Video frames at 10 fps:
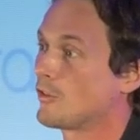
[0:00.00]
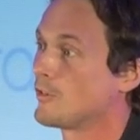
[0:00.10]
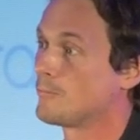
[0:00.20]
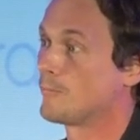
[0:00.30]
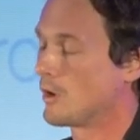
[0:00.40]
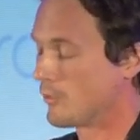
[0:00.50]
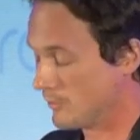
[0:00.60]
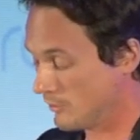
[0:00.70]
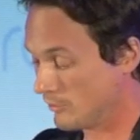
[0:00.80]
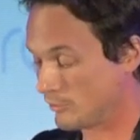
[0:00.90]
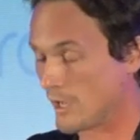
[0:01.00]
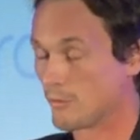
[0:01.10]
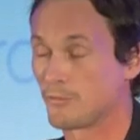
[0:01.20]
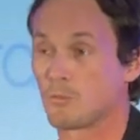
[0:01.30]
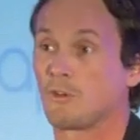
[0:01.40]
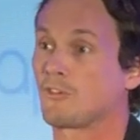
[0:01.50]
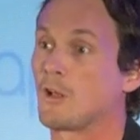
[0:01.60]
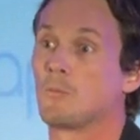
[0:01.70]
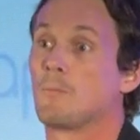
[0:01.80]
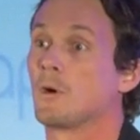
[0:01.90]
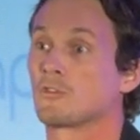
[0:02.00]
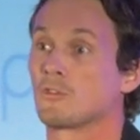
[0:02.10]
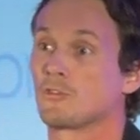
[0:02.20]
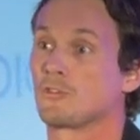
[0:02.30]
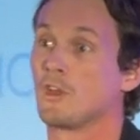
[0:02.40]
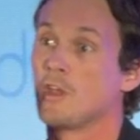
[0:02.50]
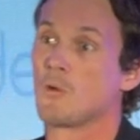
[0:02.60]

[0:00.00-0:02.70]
on the shelf, we sell more bottles,